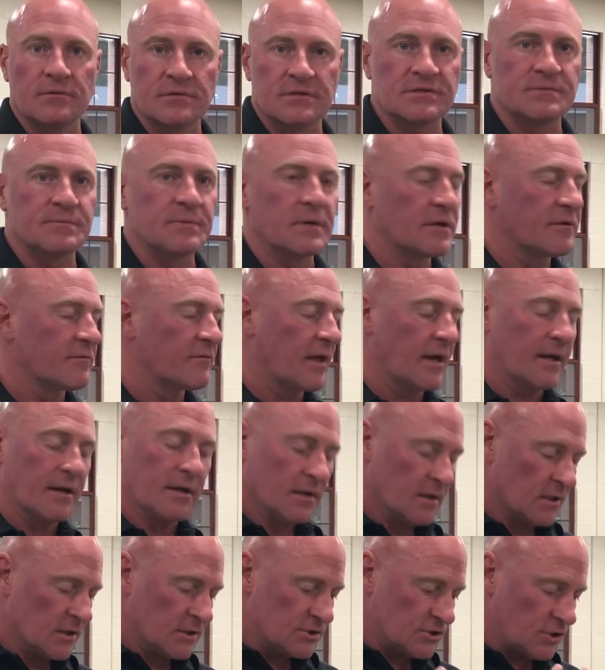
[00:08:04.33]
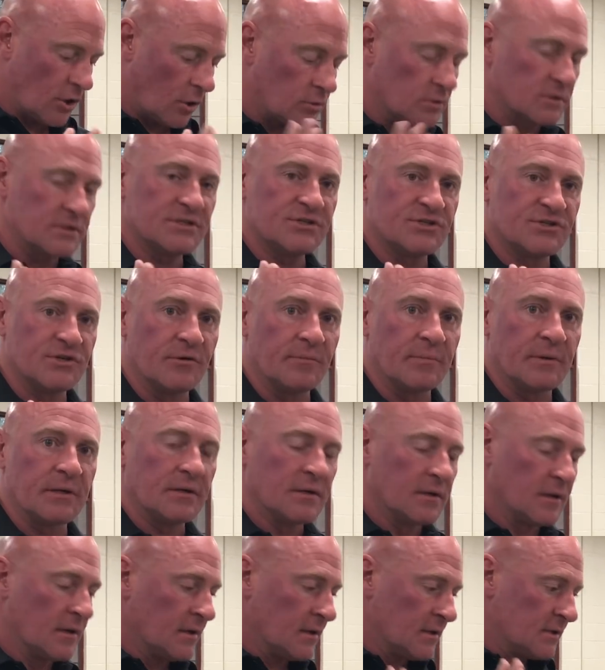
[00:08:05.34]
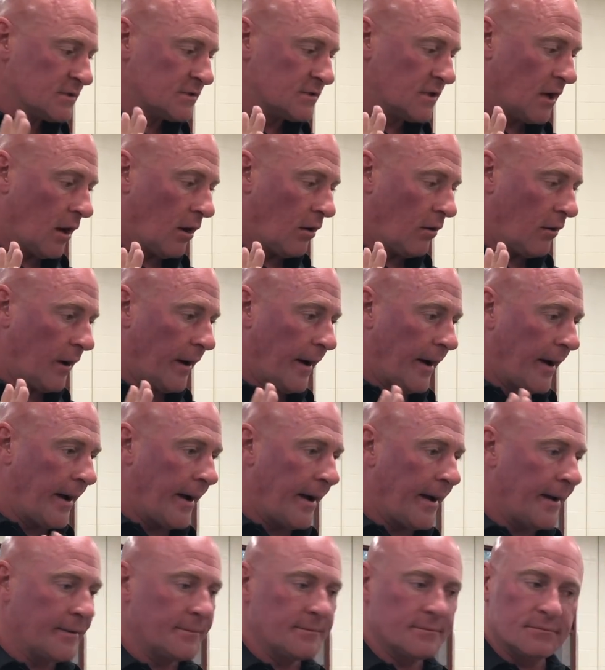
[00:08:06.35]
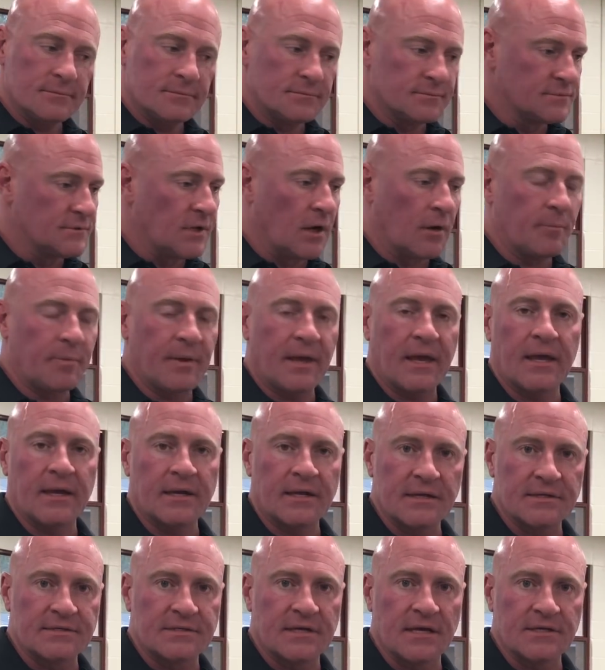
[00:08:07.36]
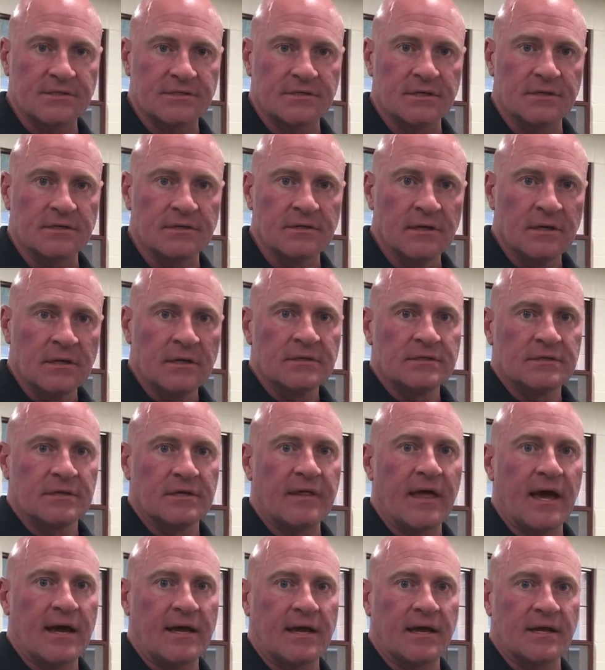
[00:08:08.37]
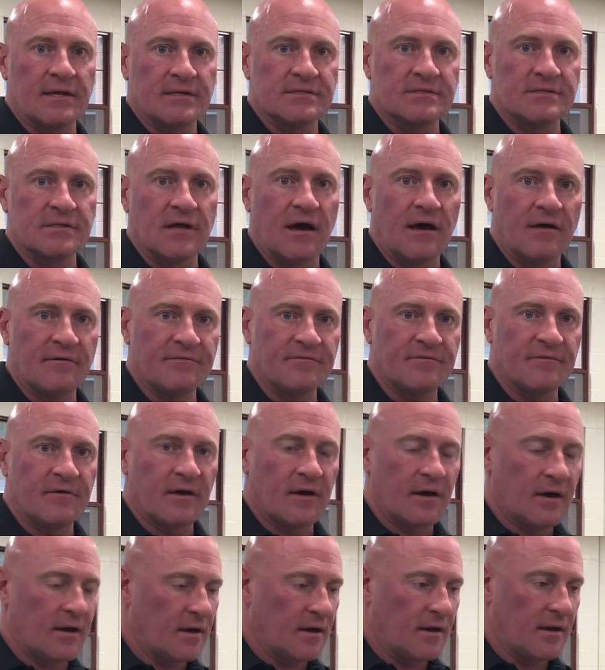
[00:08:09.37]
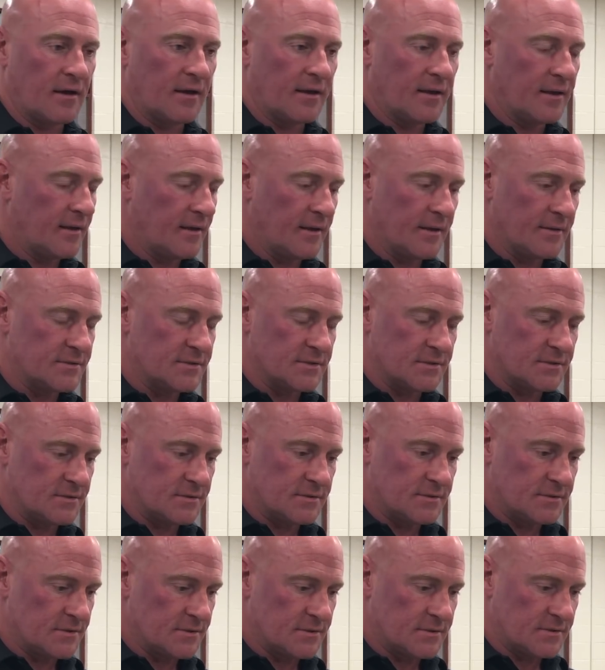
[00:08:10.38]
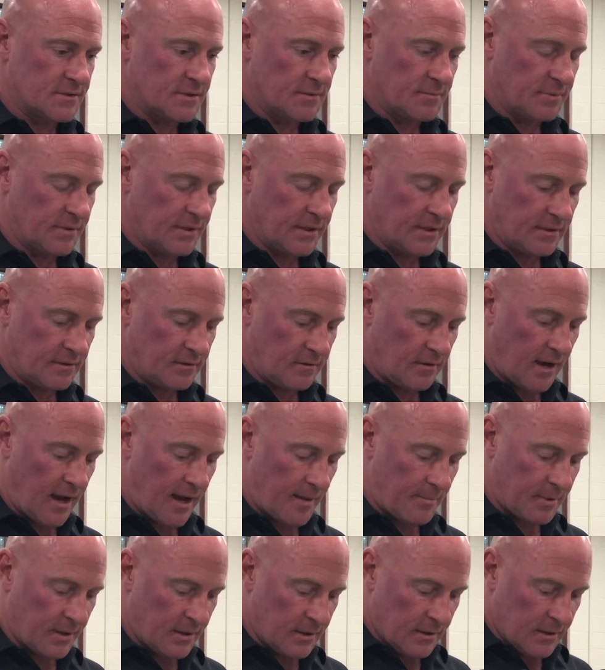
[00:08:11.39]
at the speed of light. Totally stupid. So don't pay any attention to that kind of stuff. It's just complete crap.